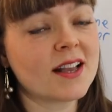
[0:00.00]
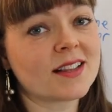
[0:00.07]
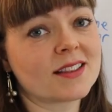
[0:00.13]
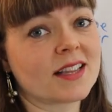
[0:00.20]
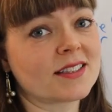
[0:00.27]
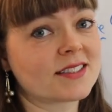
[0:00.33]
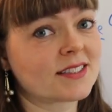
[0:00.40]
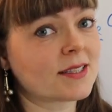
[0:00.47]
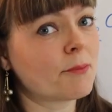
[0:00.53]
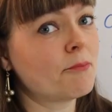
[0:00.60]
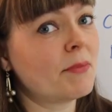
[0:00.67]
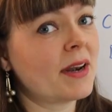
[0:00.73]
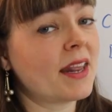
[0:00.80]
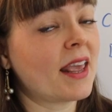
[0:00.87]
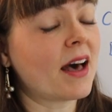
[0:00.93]
let
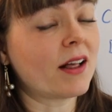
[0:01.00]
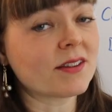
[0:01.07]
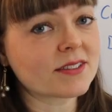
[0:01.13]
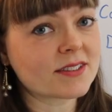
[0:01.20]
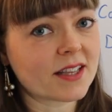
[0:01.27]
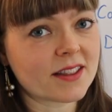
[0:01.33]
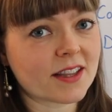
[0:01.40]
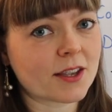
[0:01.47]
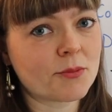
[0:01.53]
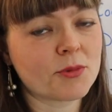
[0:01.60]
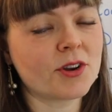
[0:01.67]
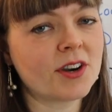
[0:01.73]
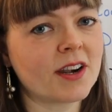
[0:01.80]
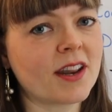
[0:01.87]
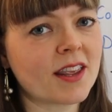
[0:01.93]
somebody else in the
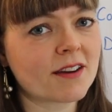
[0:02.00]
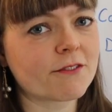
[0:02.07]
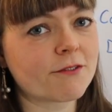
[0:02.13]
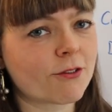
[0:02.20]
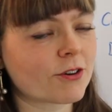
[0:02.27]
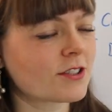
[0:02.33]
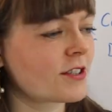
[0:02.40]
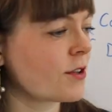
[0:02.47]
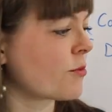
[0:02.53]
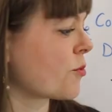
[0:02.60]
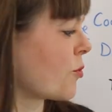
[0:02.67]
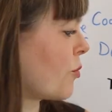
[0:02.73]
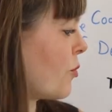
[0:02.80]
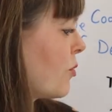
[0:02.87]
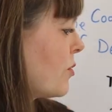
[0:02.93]
community enforce the
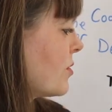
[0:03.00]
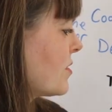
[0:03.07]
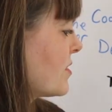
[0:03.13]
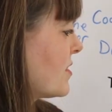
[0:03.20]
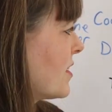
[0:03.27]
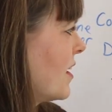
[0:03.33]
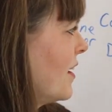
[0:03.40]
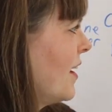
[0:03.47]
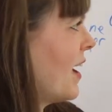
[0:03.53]
rules,